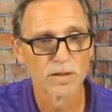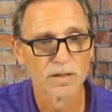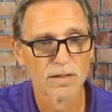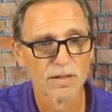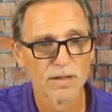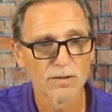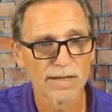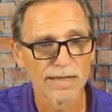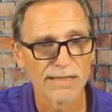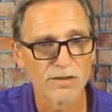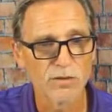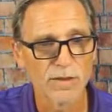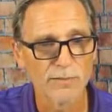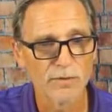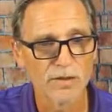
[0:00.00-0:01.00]
Okay, so
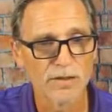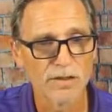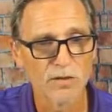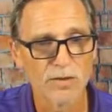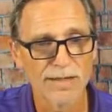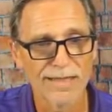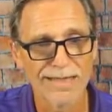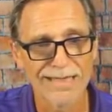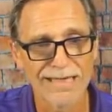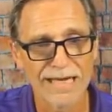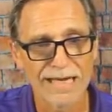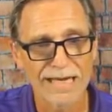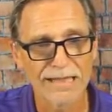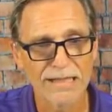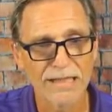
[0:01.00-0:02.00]
I'm going to go ahead and
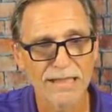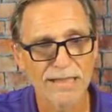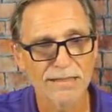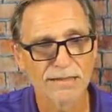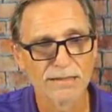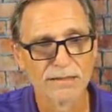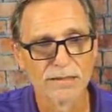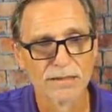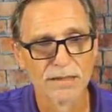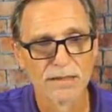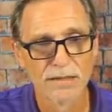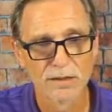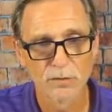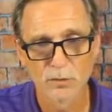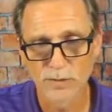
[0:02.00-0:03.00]
highlight
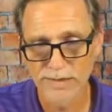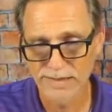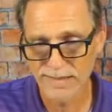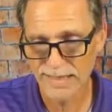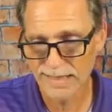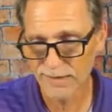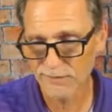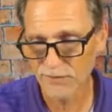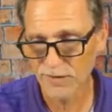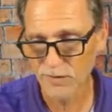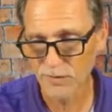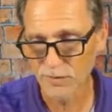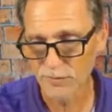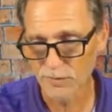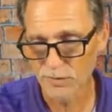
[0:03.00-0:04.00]
retain
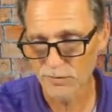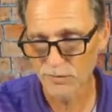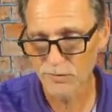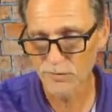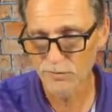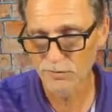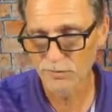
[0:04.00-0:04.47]
variables,